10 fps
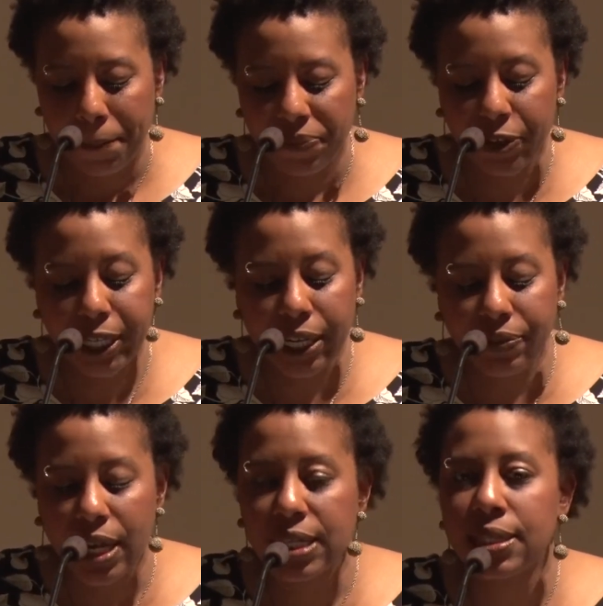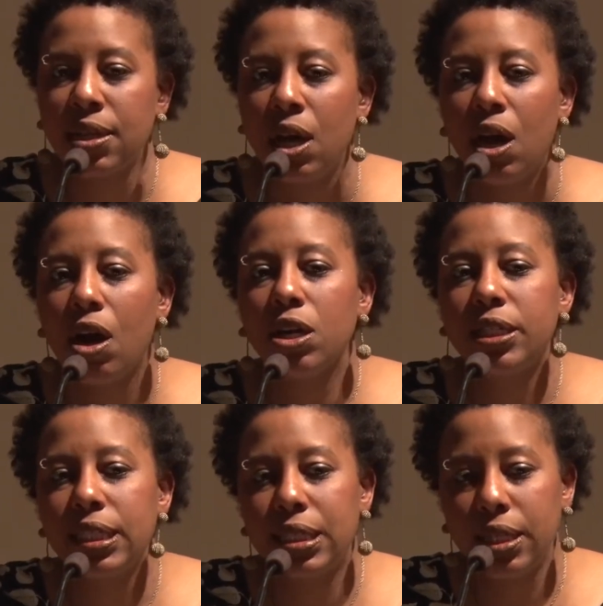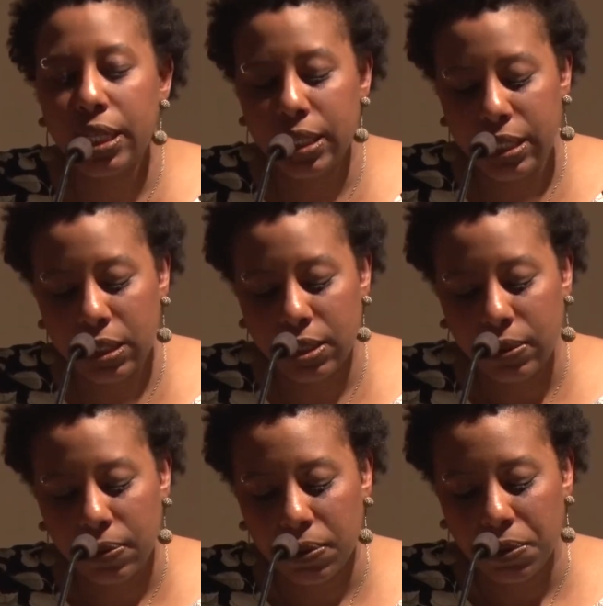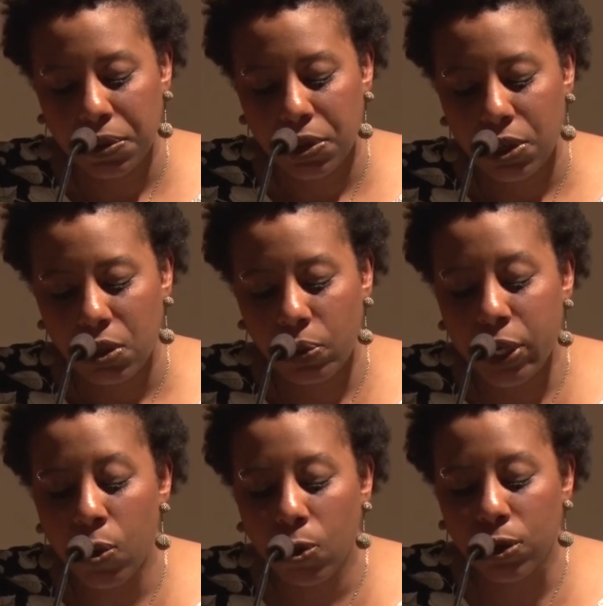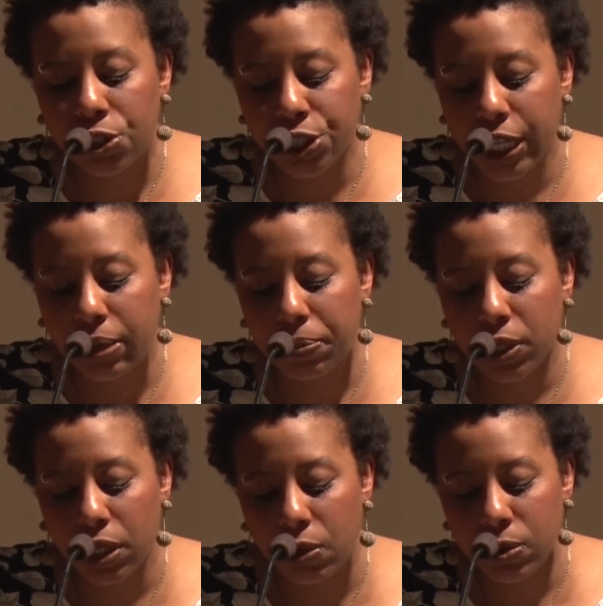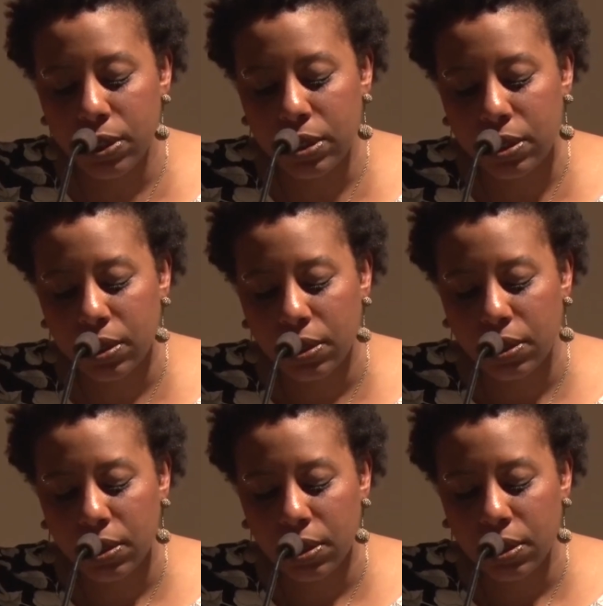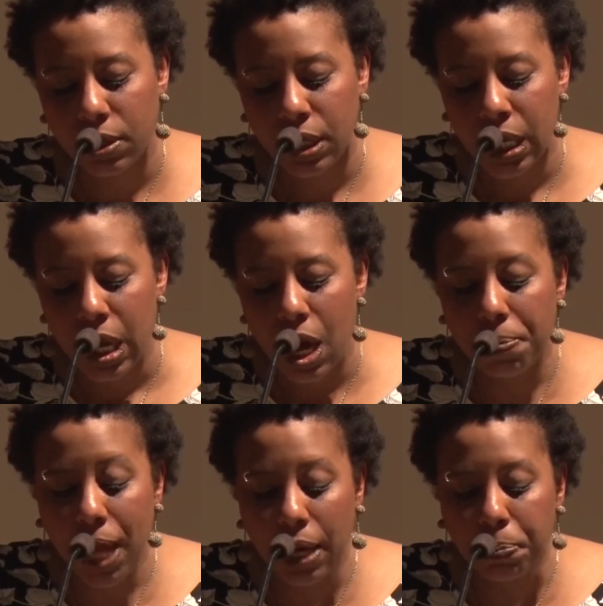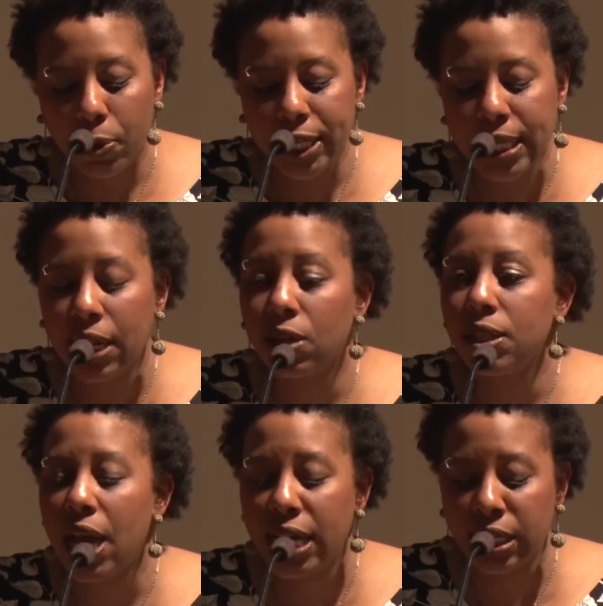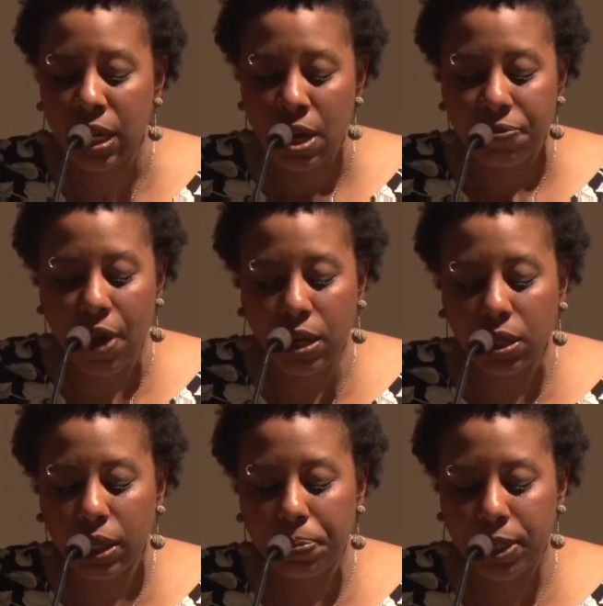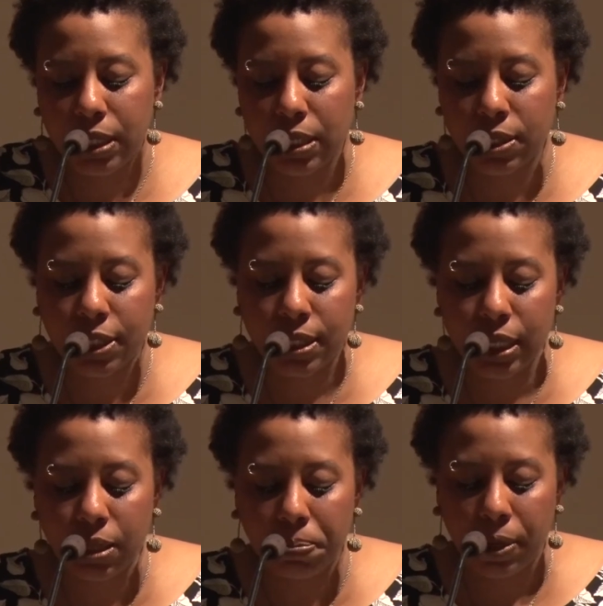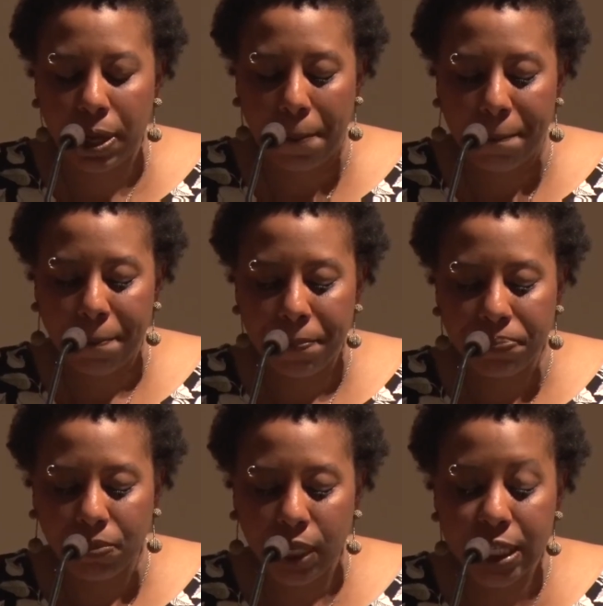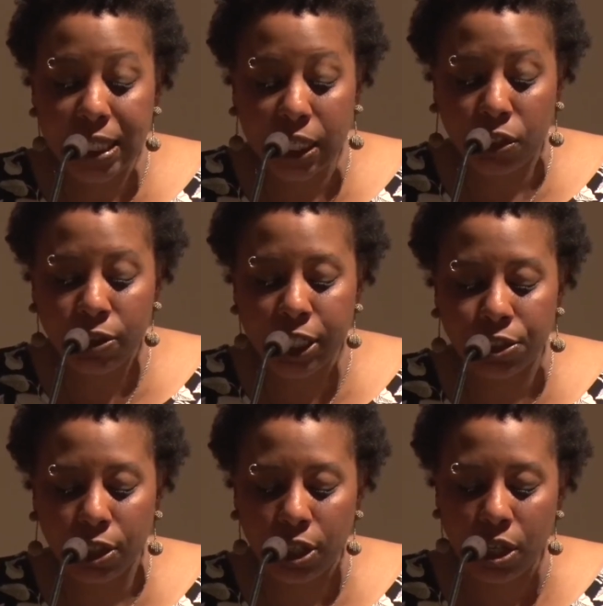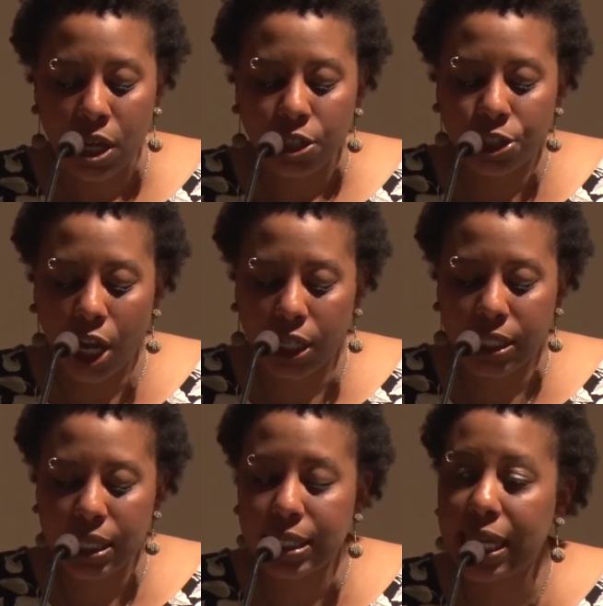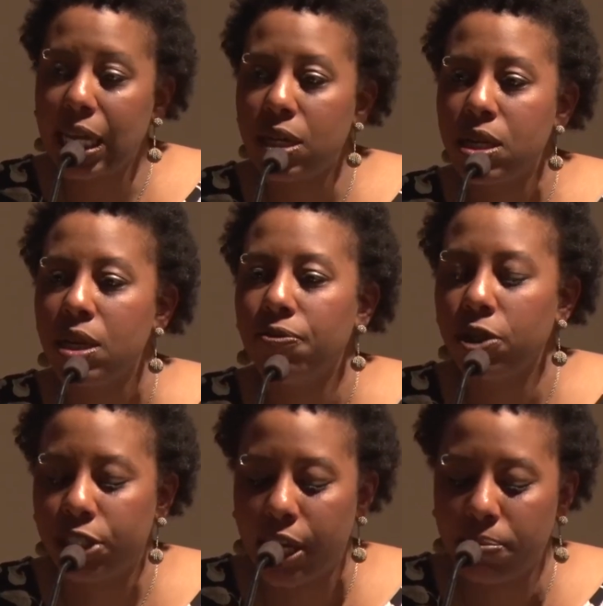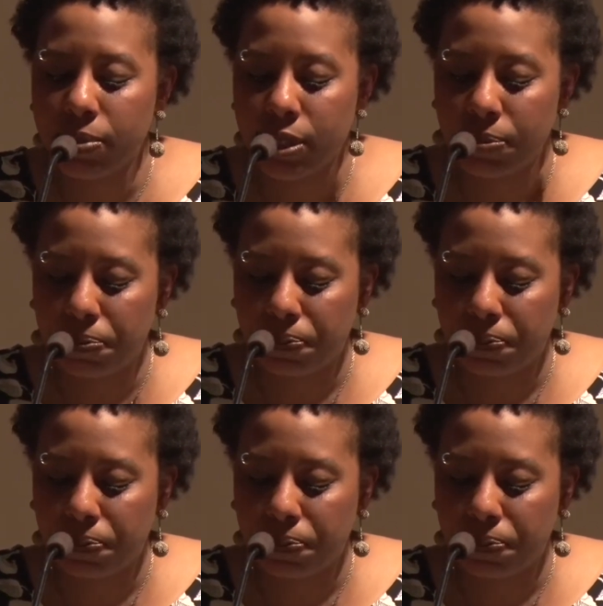Forgive us our dissonance. We hold shame close. A Black boy's hairline finally puts us to sleep. A sea creature shucks sand for gems.